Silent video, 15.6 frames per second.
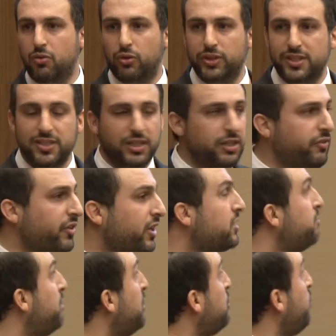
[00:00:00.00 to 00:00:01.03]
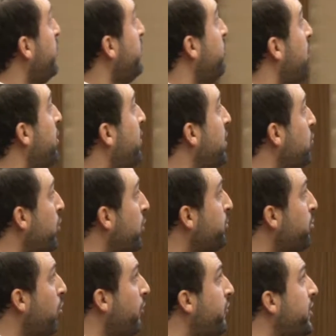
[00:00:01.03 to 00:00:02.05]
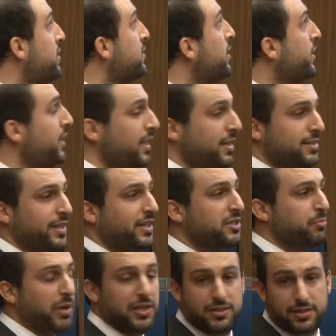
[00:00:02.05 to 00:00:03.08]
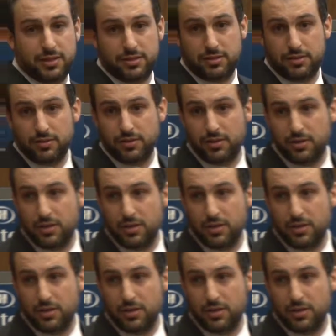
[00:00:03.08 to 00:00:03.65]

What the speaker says: What is the difference between revenue and profits? It's expenses.